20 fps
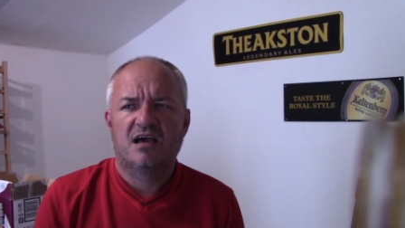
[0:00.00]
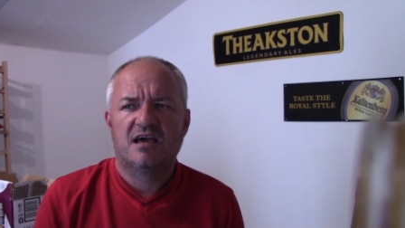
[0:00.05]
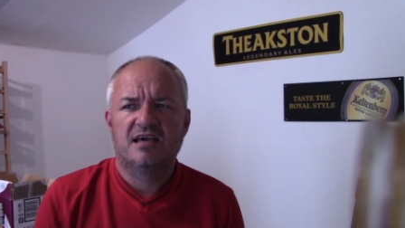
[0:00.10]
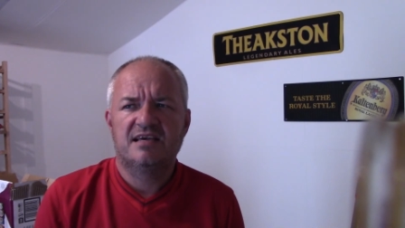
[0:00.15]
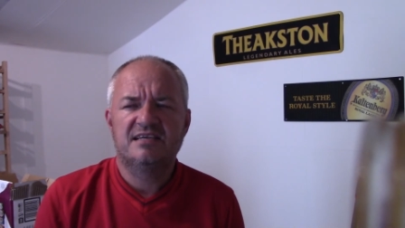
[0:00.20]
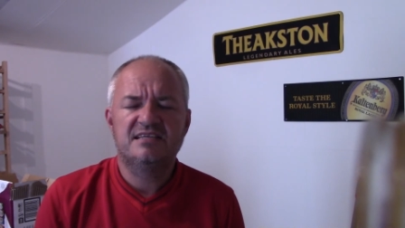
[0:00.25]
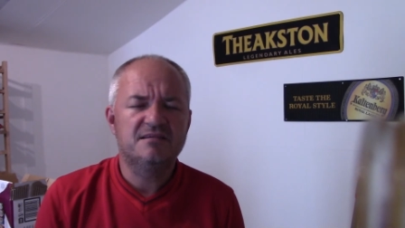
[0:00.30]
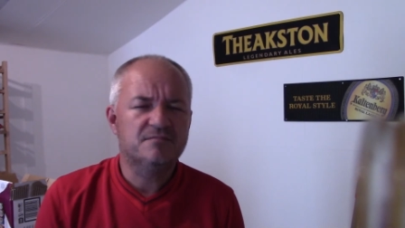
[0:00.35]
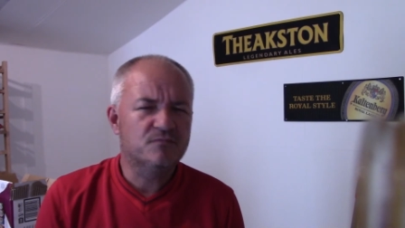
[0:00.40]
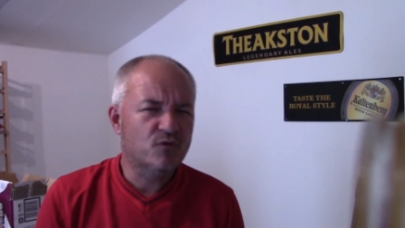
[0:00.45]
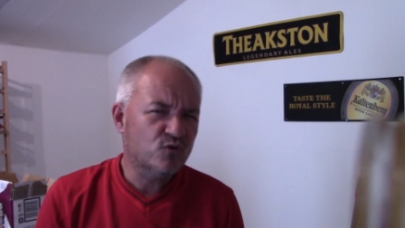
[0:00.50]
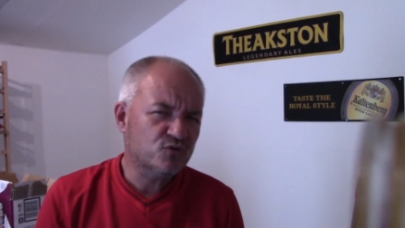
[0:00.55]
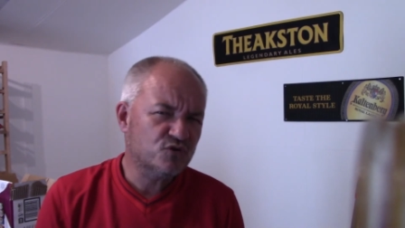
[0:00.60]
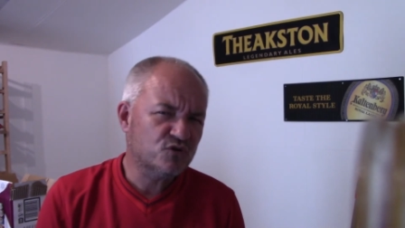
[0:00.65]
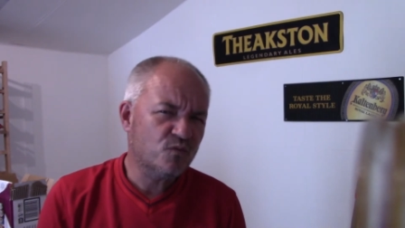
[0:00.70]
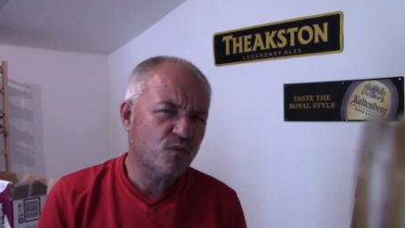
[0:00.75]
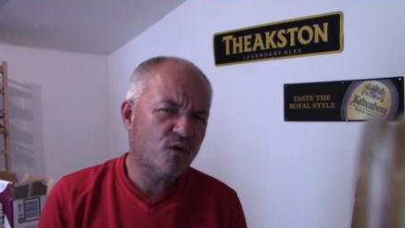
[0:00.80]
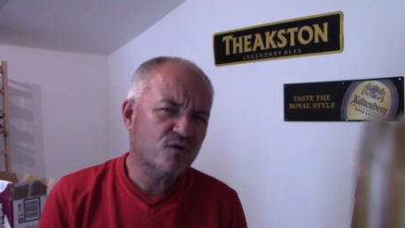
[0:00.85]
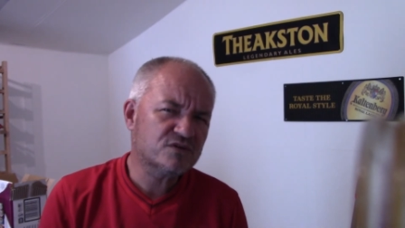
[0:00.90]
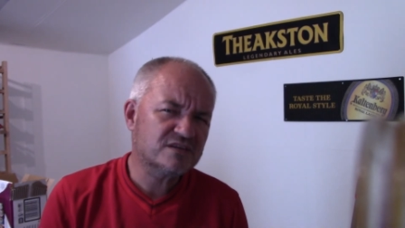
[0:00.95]
Is it more than
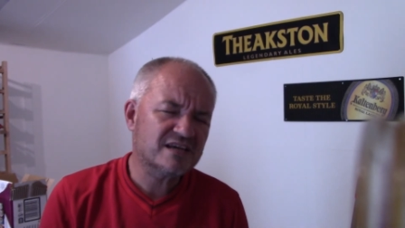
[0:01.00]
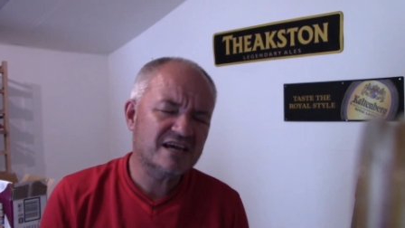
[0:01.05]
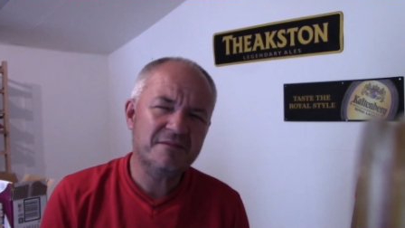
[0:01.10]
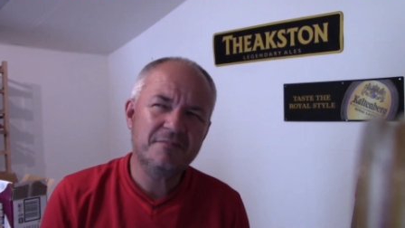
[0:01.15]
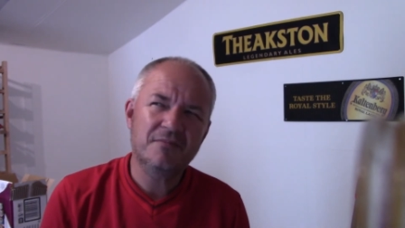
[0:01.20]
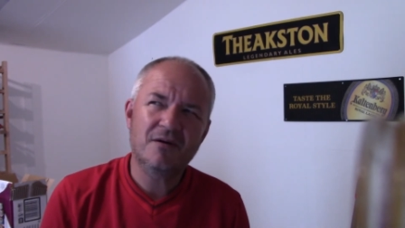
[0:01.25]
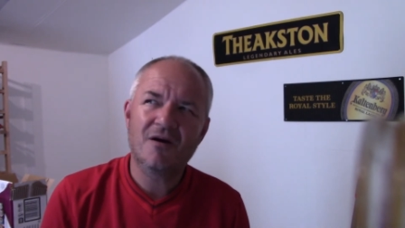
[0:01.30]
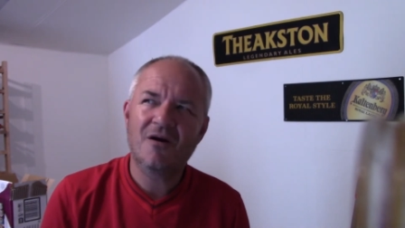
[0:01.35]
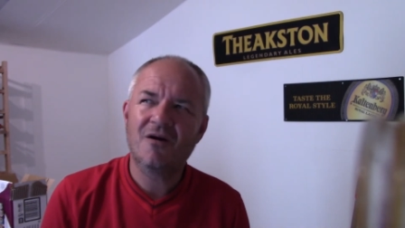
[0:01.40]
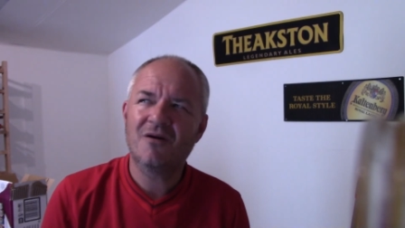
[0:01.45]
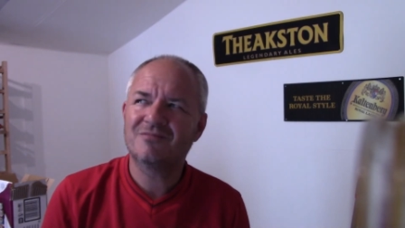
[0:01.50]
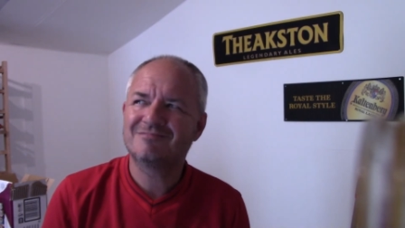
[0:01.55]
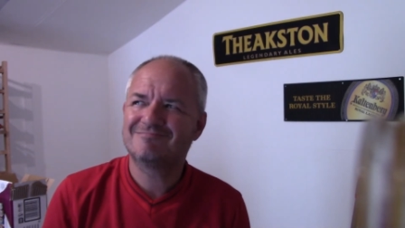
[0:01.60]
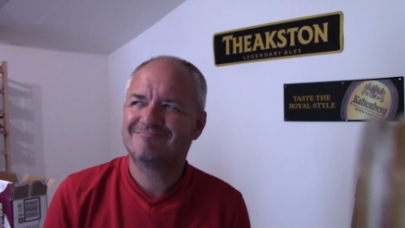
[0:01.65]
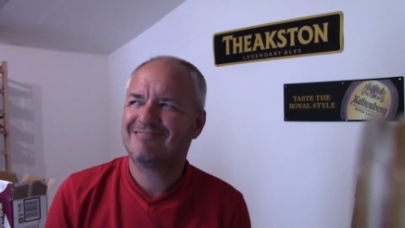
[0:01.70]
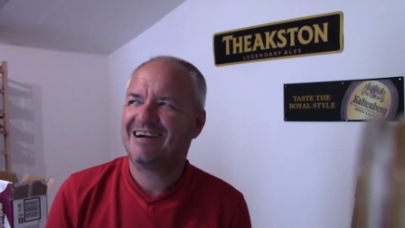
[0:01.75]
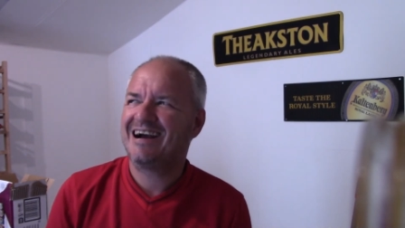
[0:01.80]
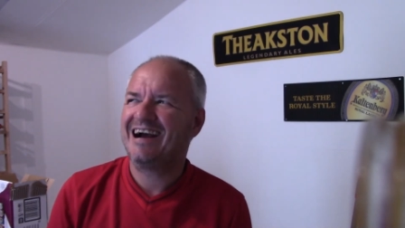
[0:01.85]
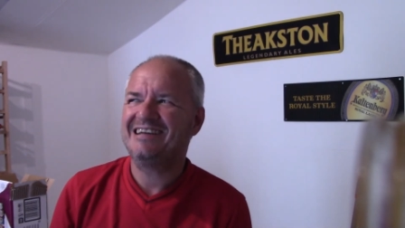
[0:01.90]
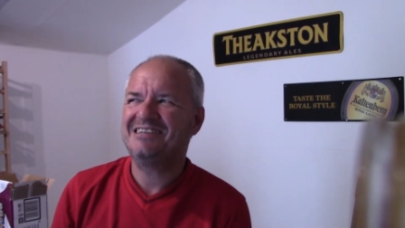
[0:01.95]
a one day park?
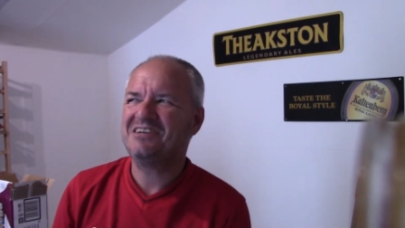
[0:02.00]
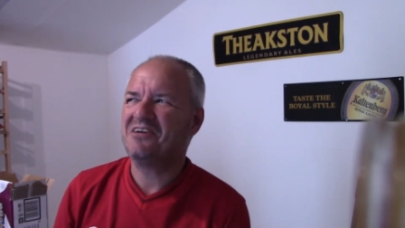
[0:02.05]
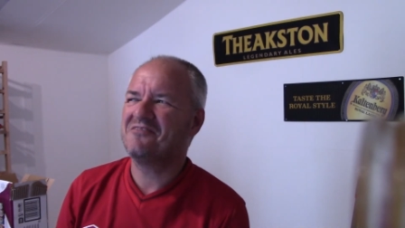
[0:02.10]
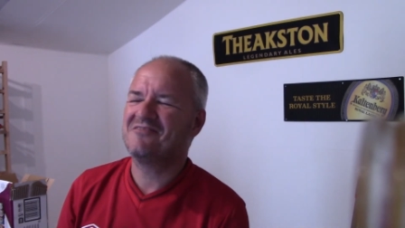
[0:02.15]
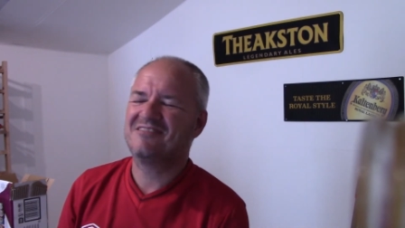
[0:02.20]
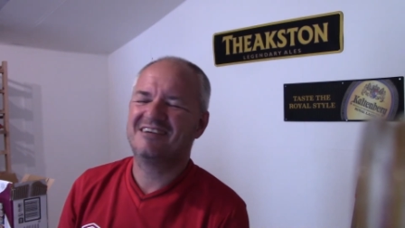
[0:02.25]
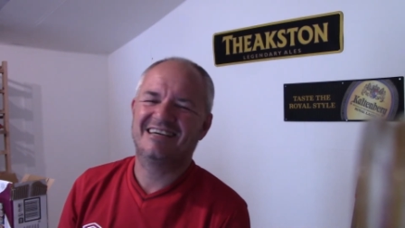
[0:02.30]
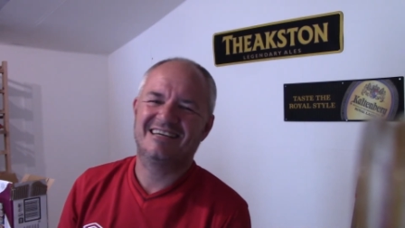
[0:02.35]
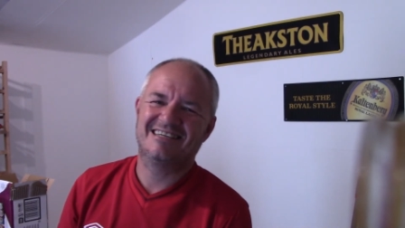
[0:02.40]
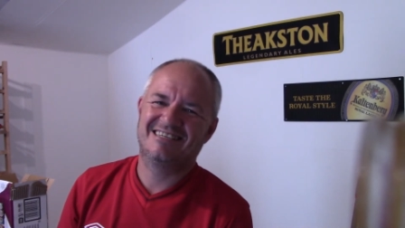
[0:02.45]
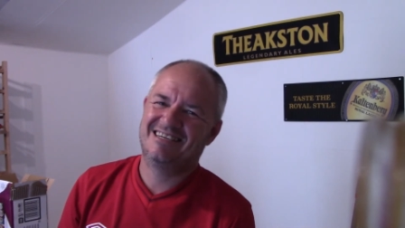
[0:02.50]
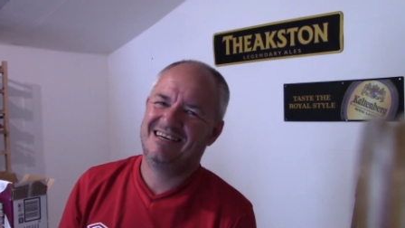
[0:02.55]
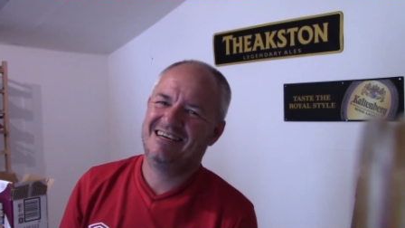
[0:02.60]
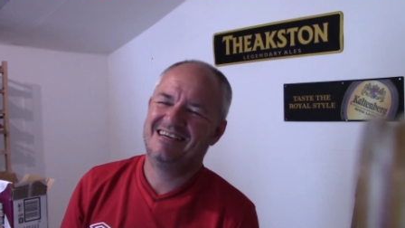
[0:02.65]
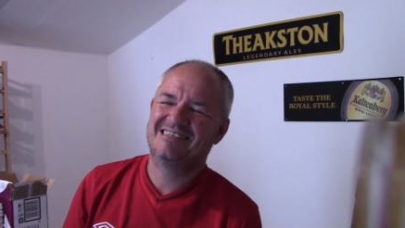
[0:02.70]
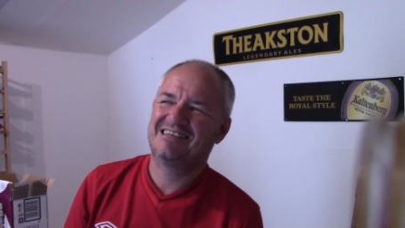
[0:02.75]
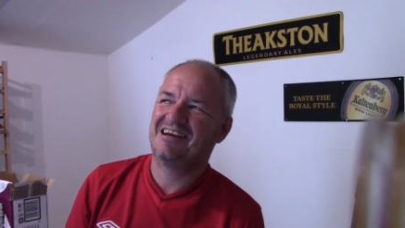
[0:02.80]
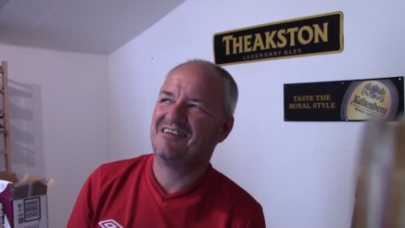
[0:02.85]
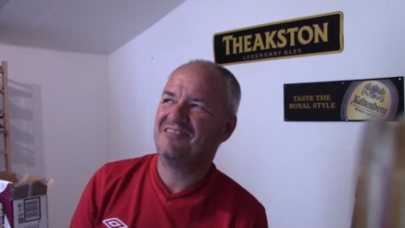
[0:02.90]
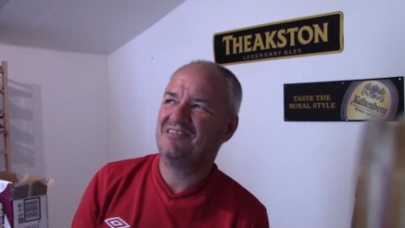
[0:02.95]
I don't think it
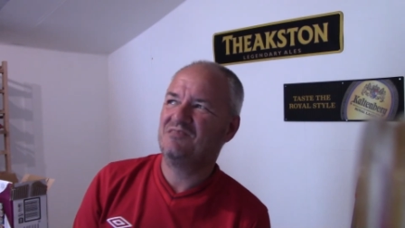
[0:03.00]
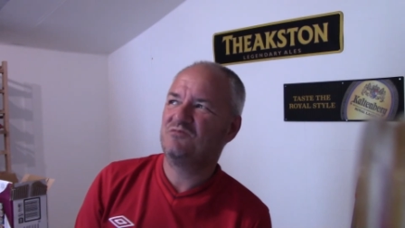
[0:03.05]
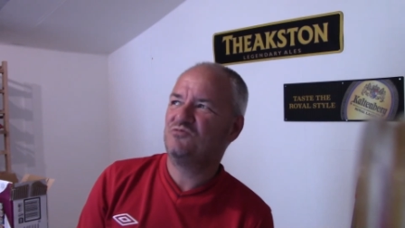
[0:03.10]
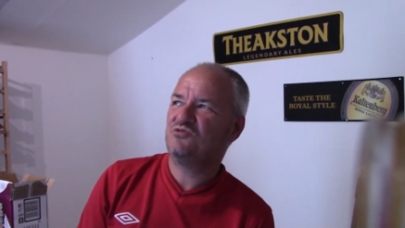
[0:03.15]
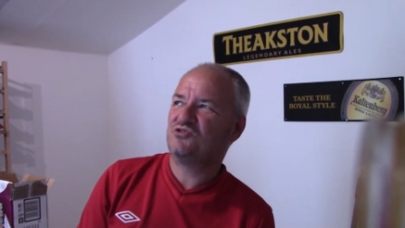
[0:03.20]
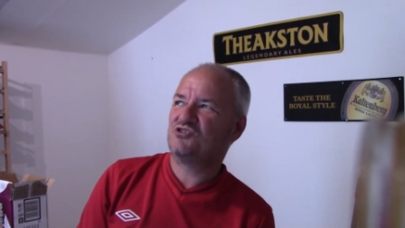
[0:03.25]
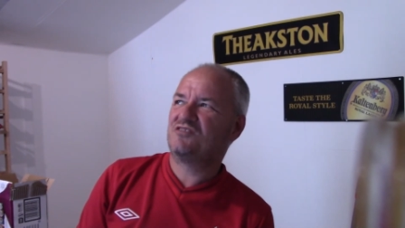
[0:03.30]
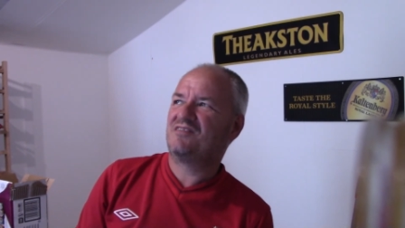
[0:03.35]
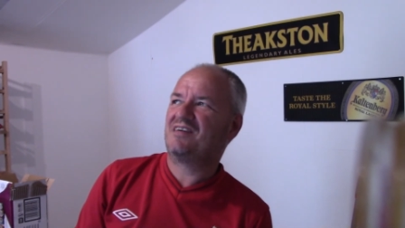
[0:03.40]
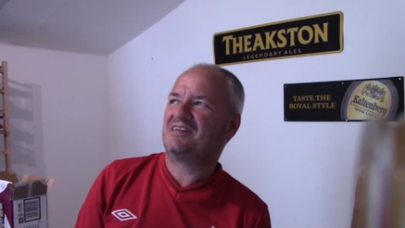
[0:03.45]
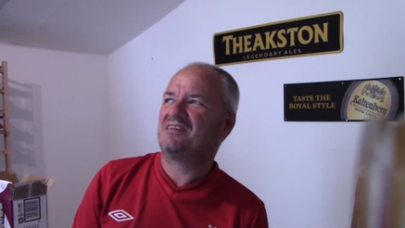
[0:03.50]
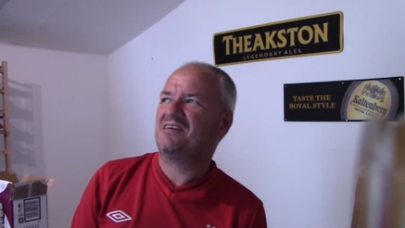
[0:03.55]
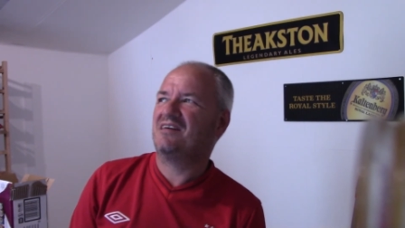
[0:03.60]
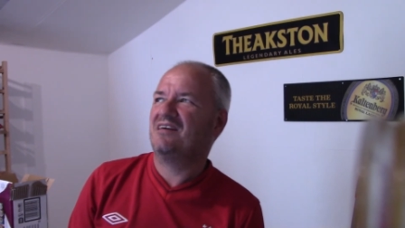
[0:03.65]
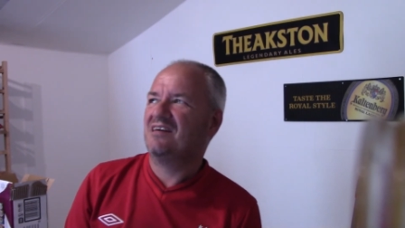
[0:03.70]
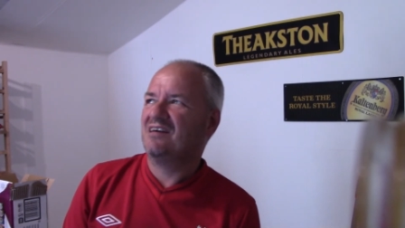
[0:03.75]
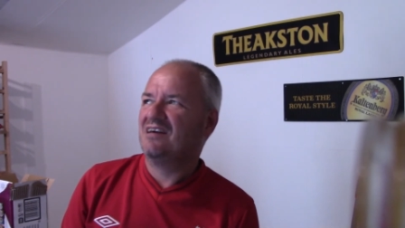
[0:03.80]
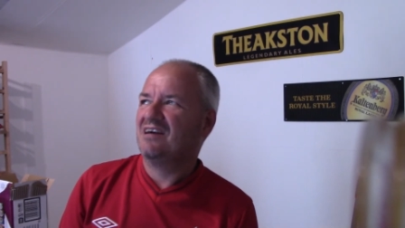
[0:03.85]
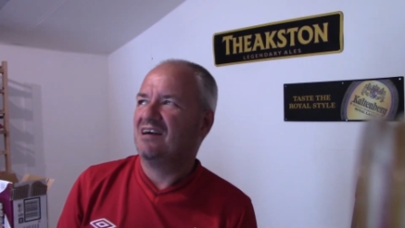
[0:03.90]
is. I think once you've had